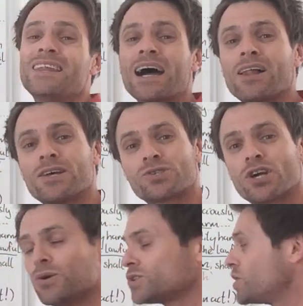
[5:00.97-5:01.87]
Now let's
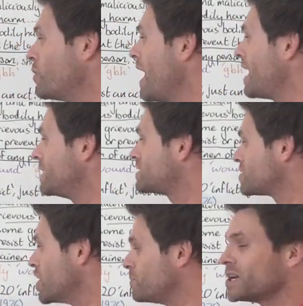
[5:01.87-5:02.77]
go to a
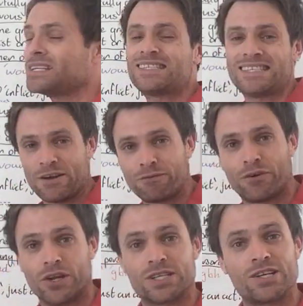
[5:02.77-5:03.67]
term that is
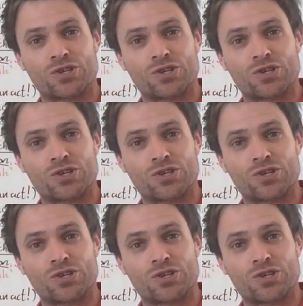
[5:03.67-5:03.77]
different.